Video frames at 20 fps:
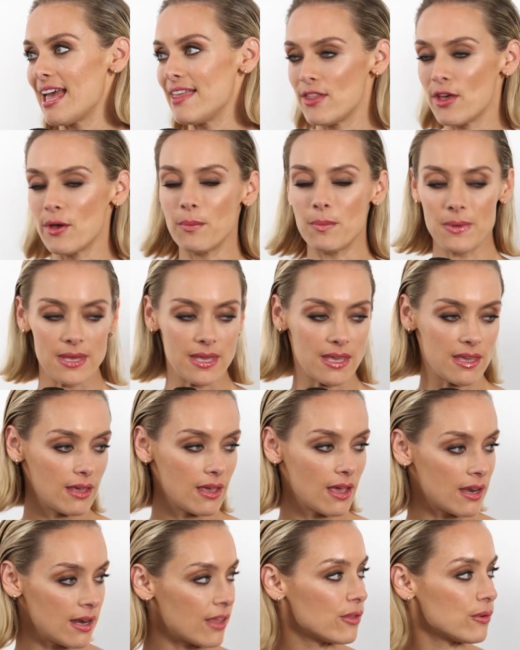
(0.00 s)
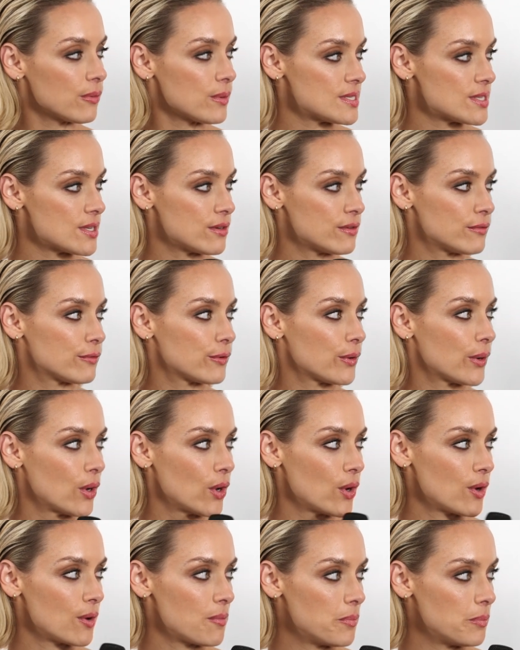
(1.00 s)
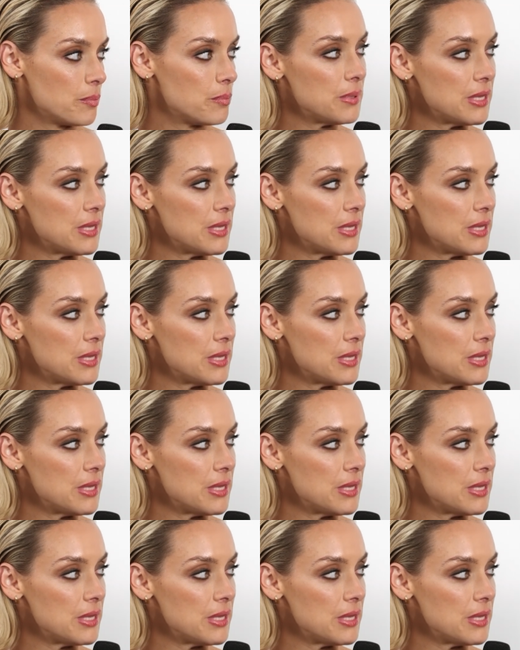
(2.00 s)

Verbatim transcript: and there'll be another reason for her